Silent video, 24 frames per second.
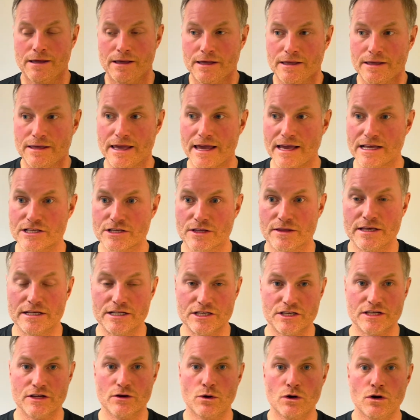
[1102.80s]
Yeah, so there's
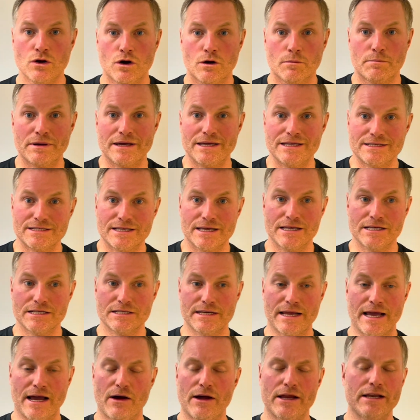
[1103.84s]
still a lot of PTs
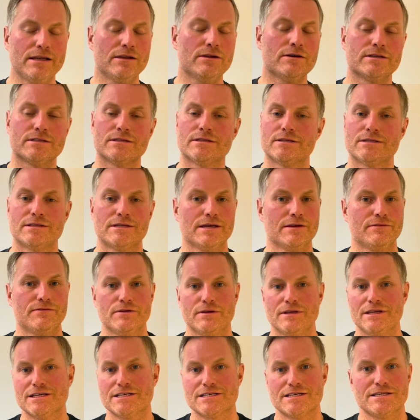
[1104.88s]
now. And look, if you're
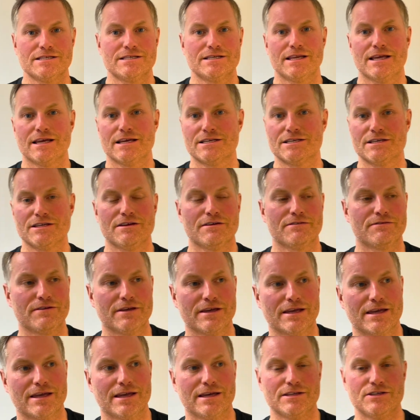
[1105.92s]
listening to this and you're
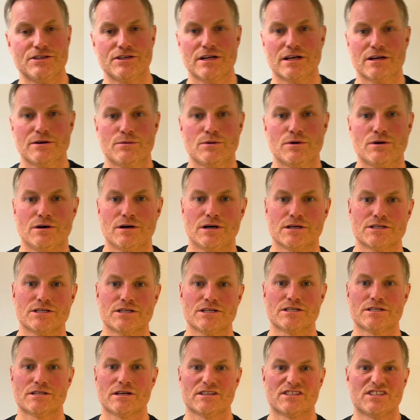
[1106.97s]
thinking, do you know what, I
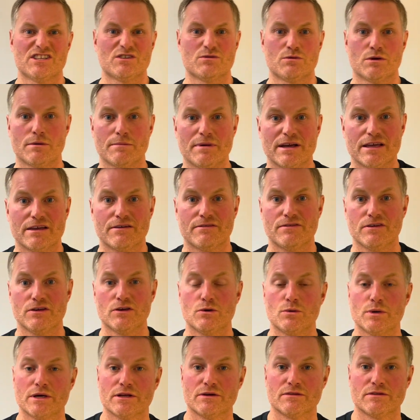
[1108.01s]
just want to make a few
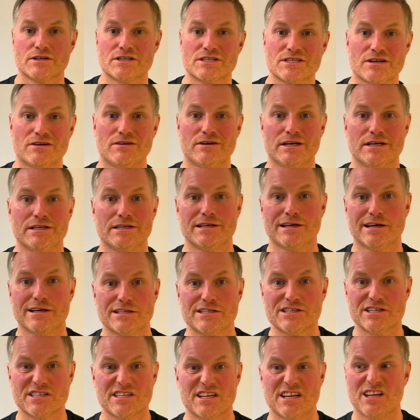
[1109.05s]
quid on the side,
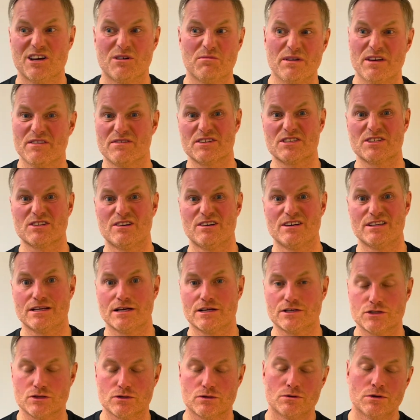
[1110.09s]
it's just a little bit of a side
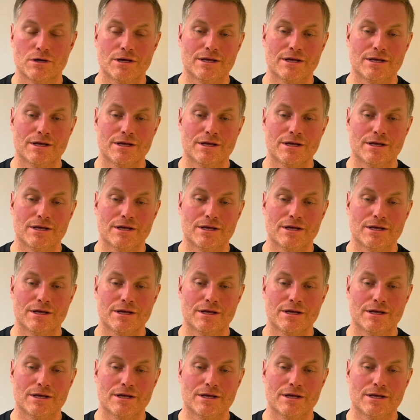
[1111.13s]
hustle,